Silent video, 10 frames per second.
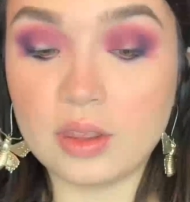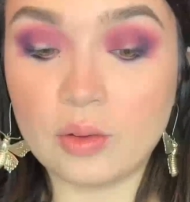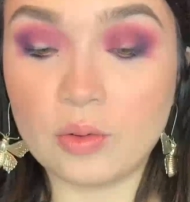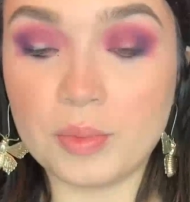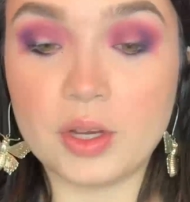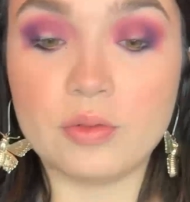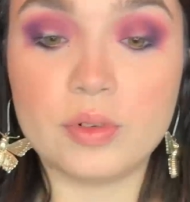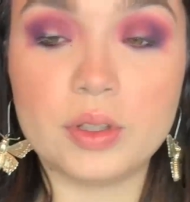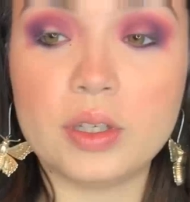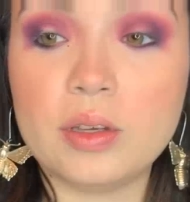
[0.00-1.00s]
I think will make a
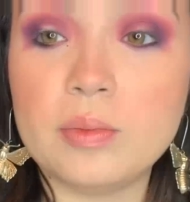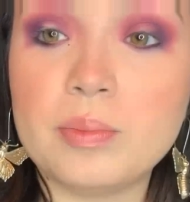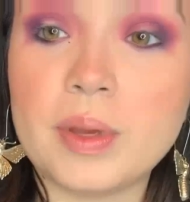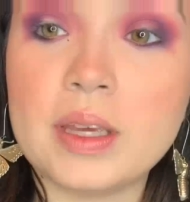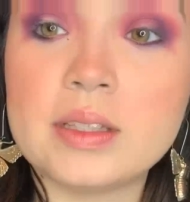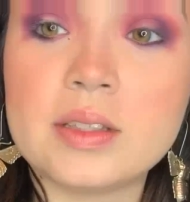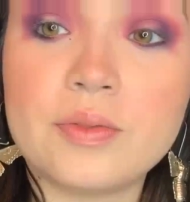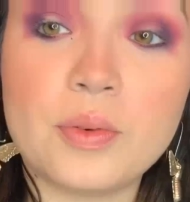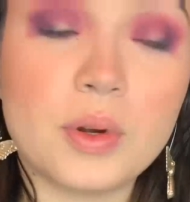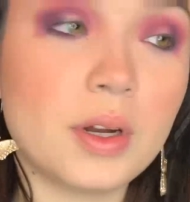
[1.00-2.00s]
really cute base
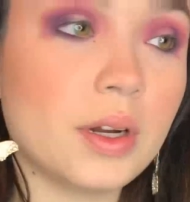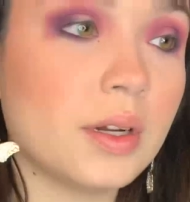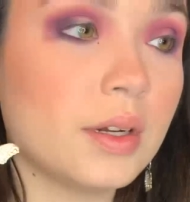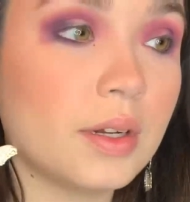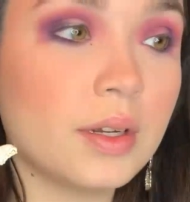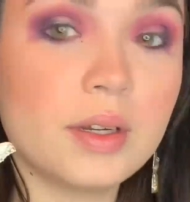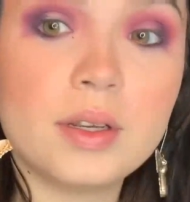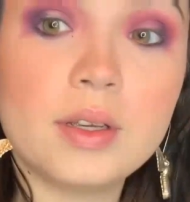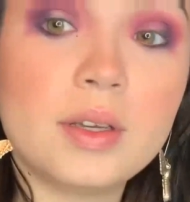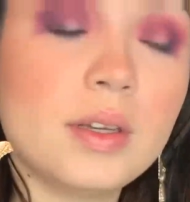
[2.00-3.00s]
for
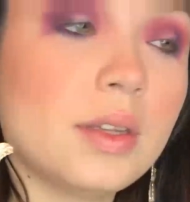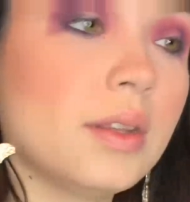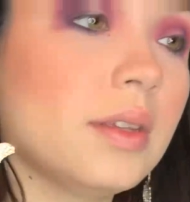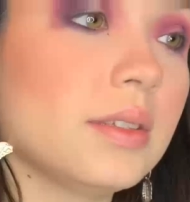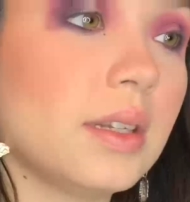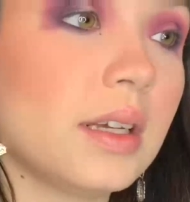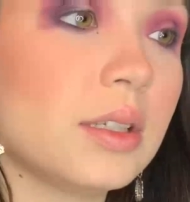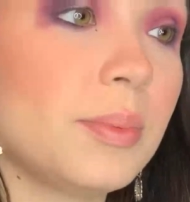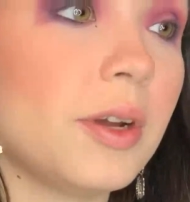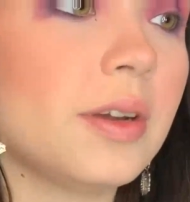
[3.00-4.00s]
this
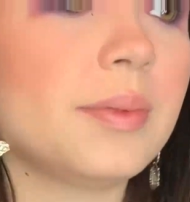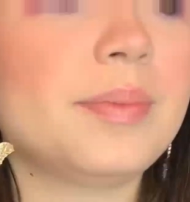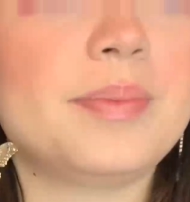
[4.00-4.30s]
next part.